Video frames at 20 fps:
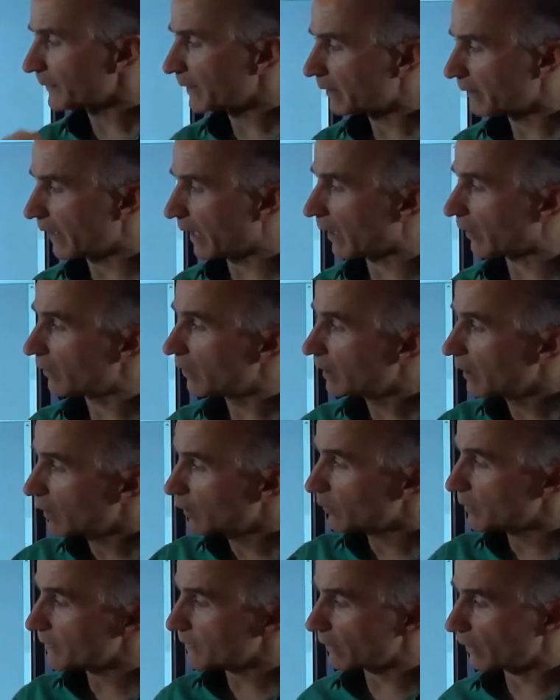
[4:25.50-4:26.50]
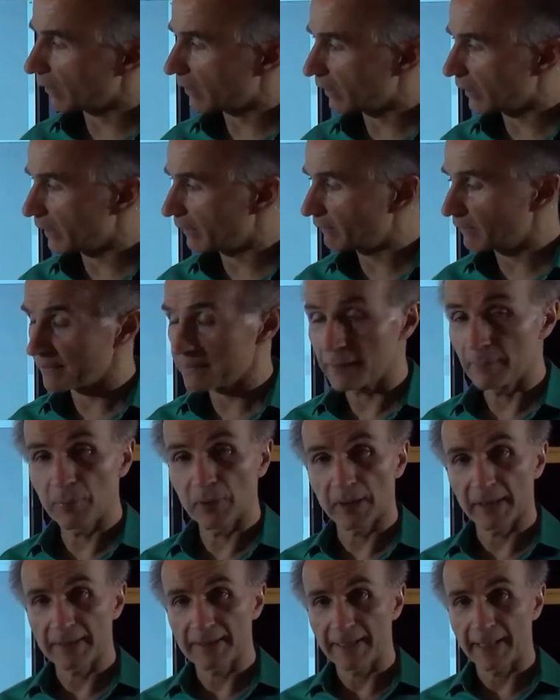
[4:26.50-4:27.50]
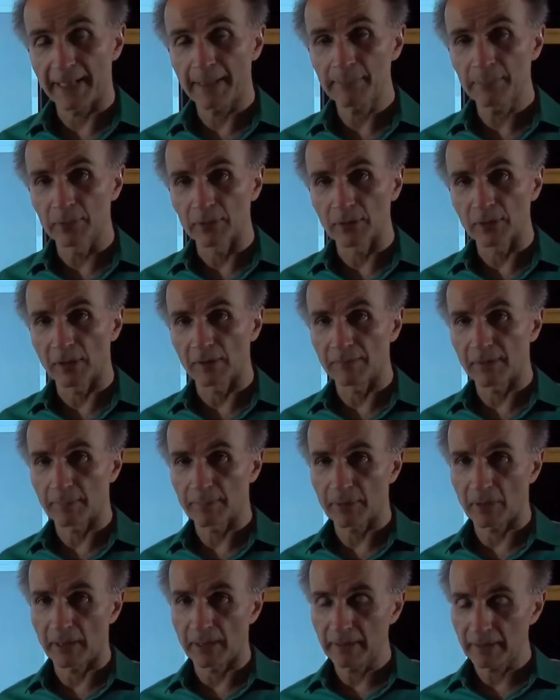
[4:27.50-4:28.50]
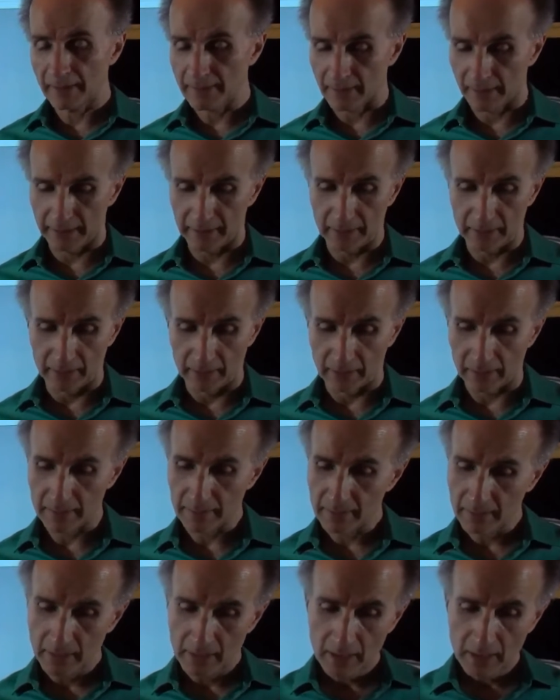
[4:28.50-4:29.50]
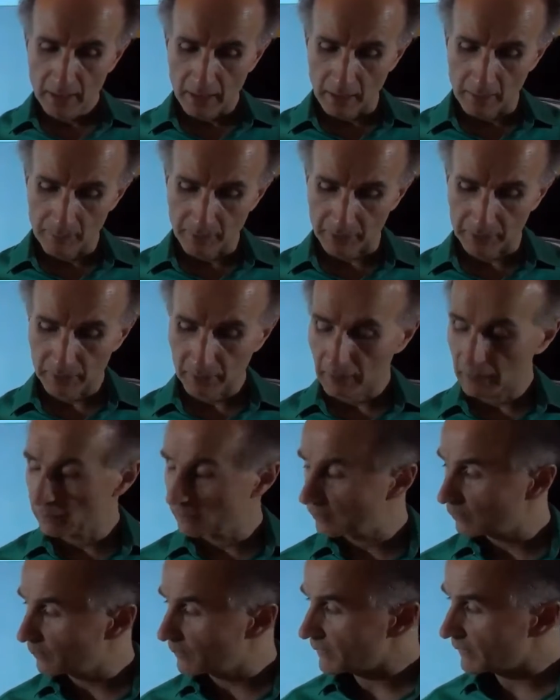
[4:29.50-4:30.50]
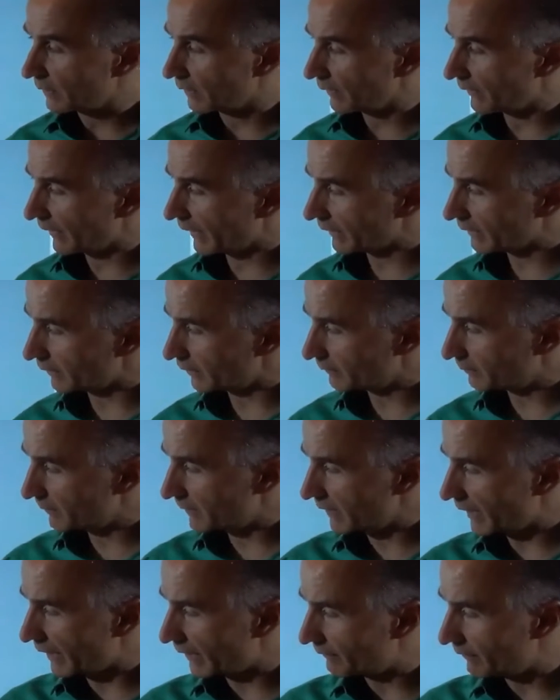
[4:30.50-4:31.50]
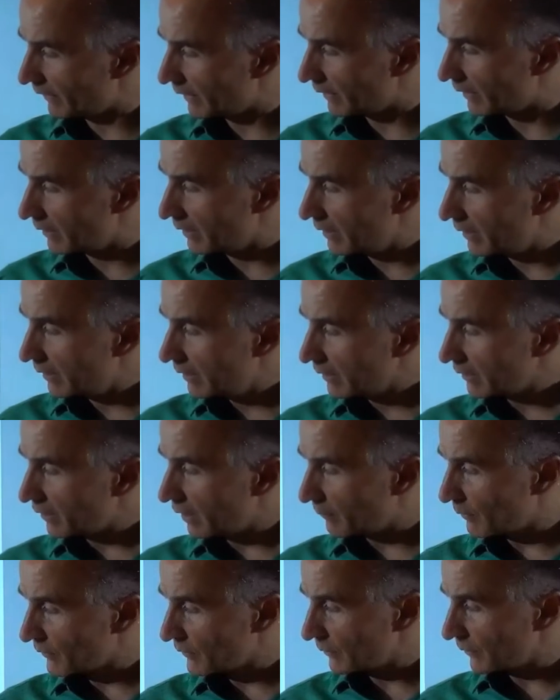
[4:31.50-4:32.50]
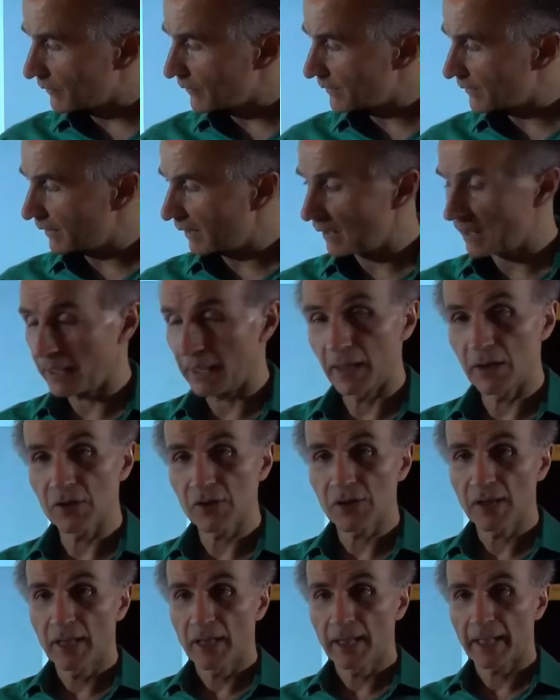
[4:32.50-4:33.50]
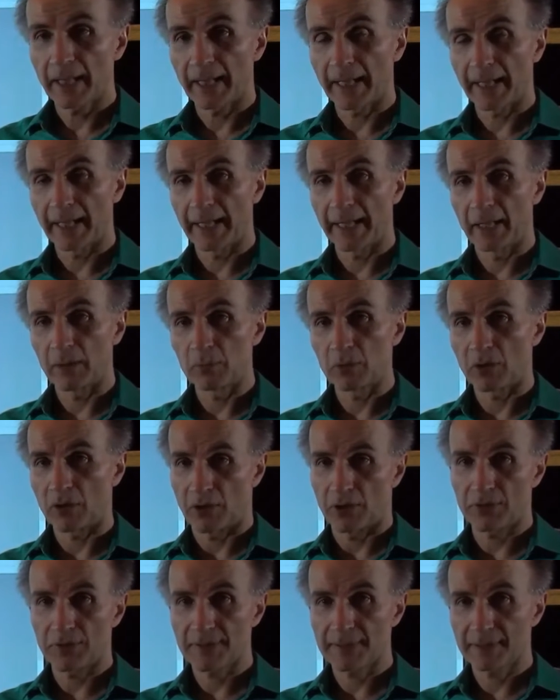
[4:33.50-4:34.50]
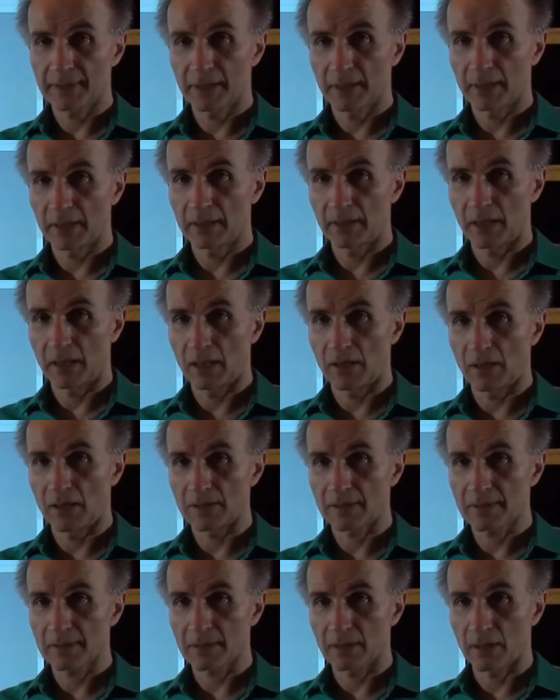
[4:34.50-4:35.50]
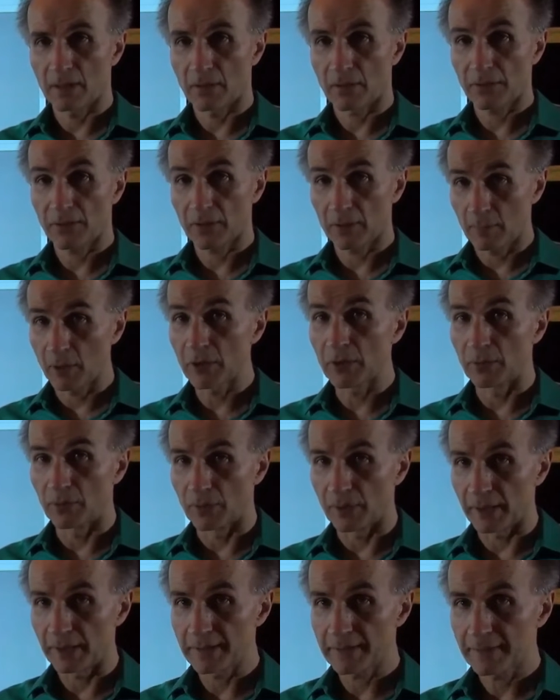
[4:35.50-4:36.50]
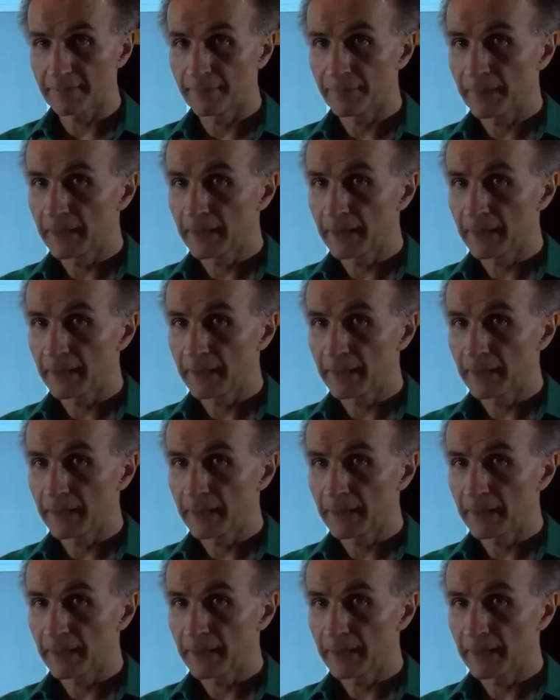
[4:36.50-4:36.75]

Now, we saw a very simple example of applying these ideas. In particular, we saw that if we have a common source stage and we are interested in its thermal noise,